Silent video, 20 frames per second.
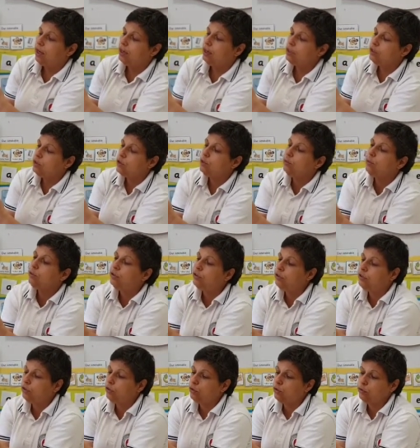An
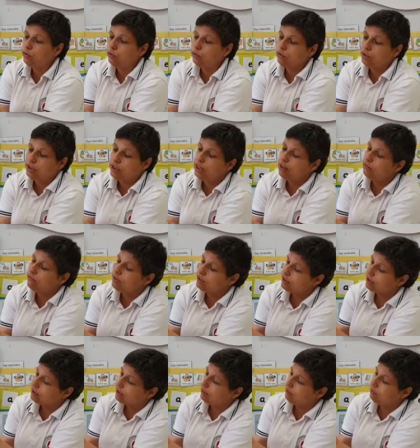exuberant pose to
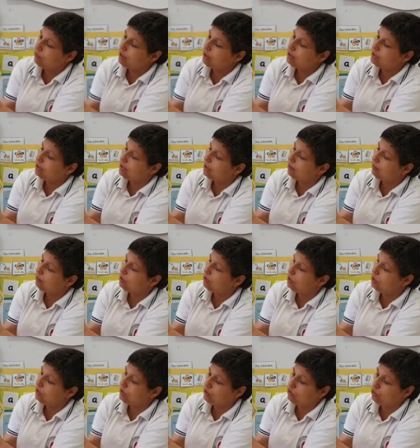self-esteem that
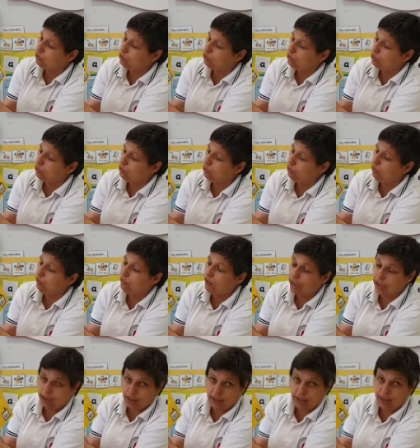celebrates the joy of
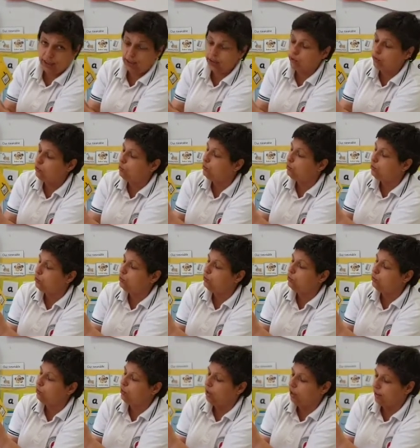liking who
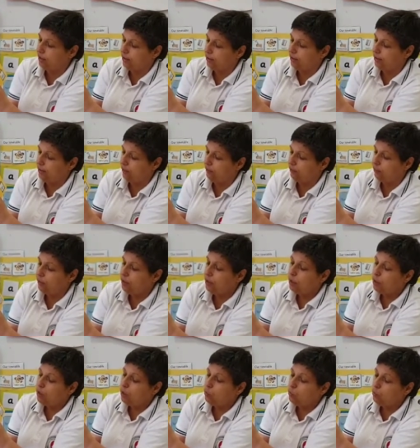you are,
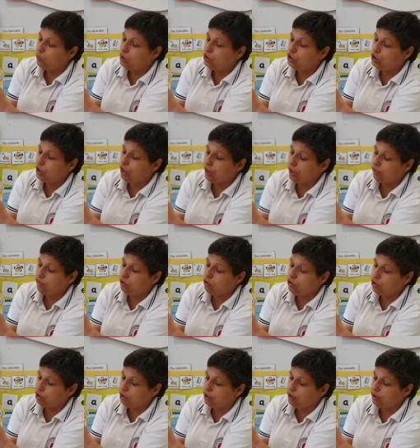wishing every
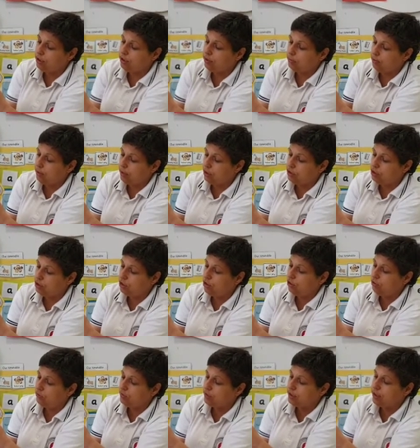child the magic
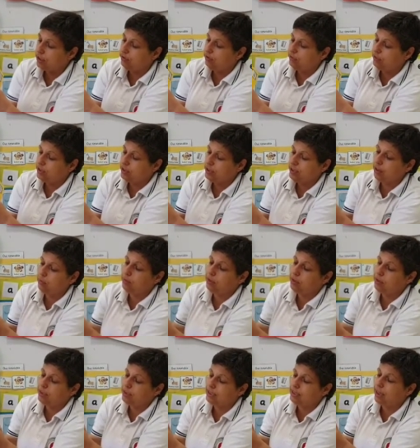of
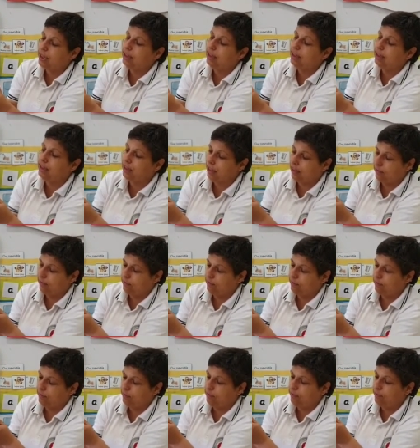self-acceptance and love.
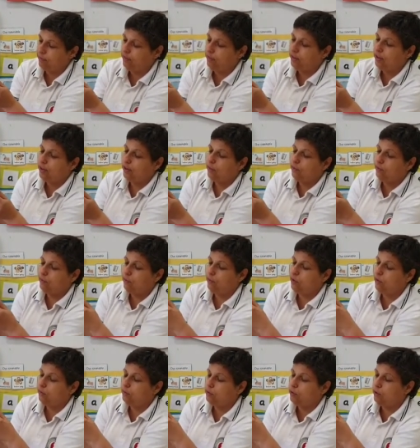
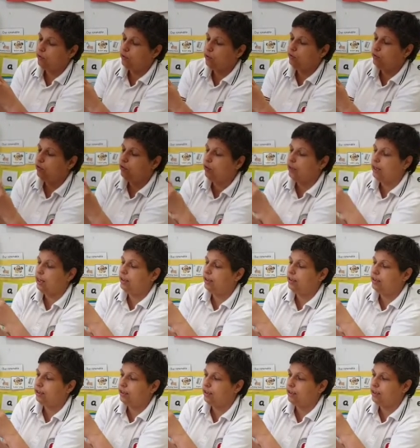From the author
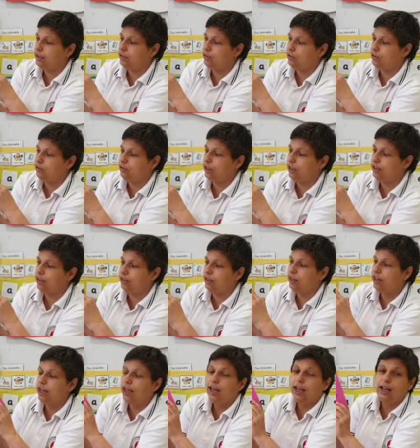and the illustrator.
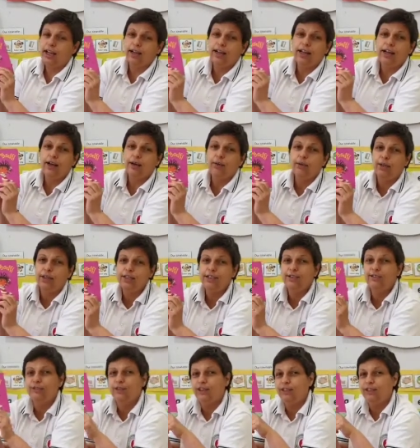Now let's